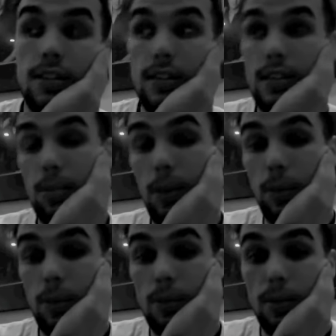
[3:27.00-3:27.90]
These
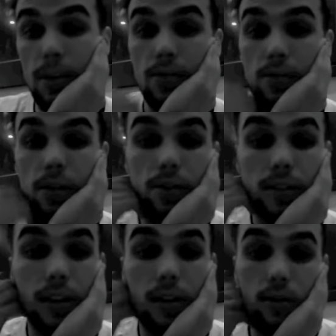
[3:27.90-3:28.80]
people on Biggest
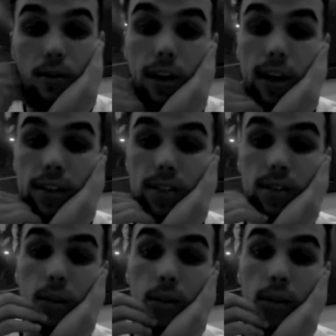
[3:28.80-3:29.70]
Loser, all they're
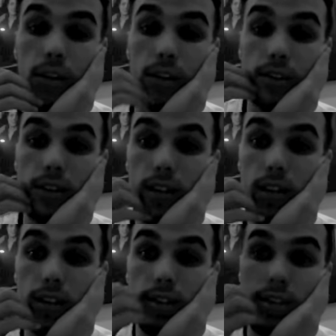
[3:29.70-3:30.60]
concerned with is
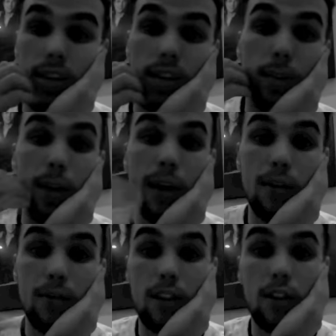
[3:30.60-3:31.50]
the
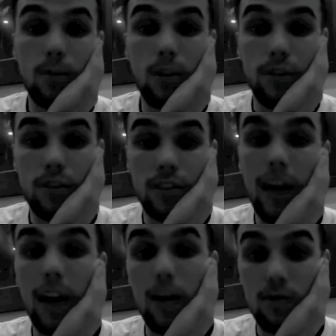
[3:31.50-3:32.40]
pounds that are coming off the
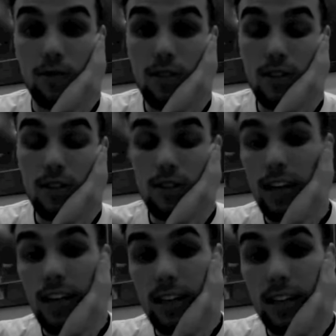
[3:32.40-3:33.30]
scales, not
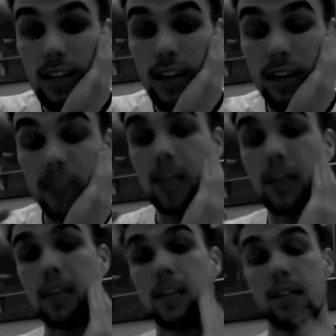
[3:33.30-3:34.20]
taking into
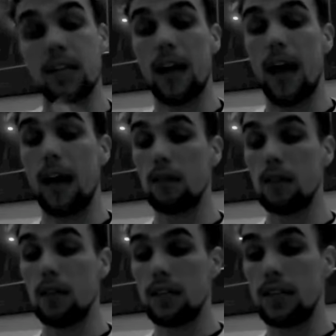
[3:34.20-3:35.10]
account
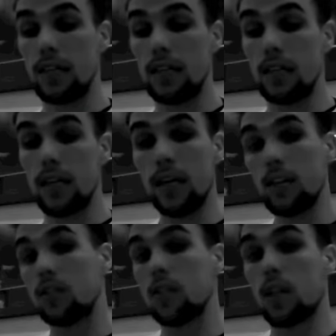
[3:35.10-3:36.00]
the
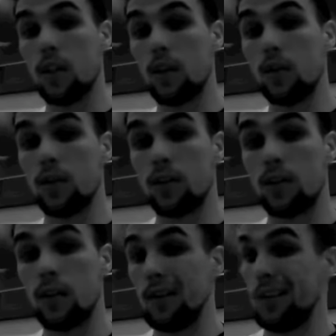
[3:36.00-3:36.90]
inches that they're losing.
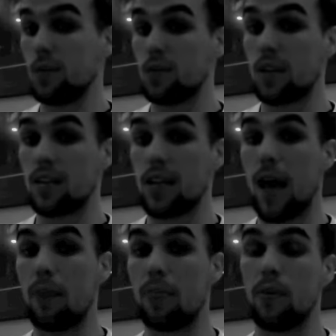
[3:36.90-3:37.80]
This is what's actually
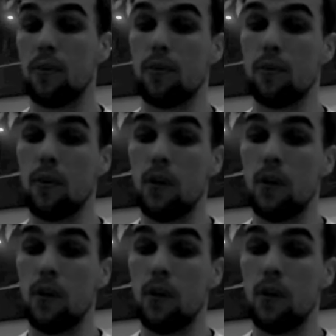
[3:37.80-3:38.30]
happening with them.